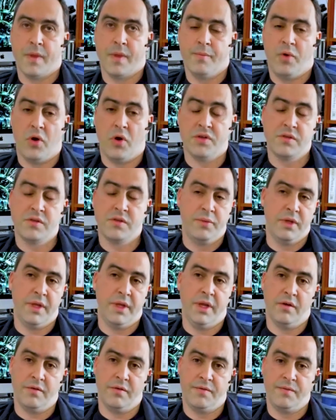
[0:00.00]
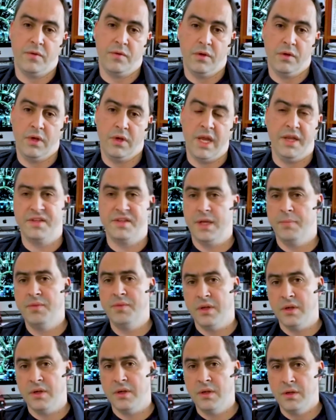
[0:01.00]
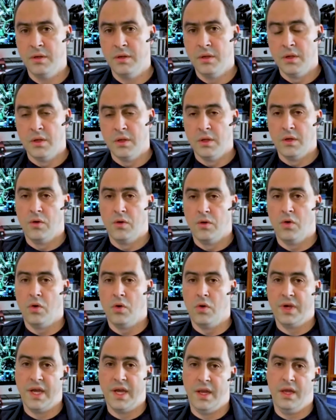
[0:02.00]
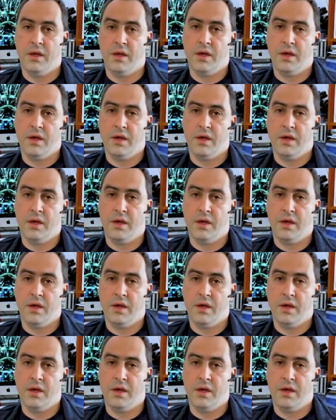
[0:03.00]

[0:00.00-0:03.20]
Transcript: possibility of getting septic, or getting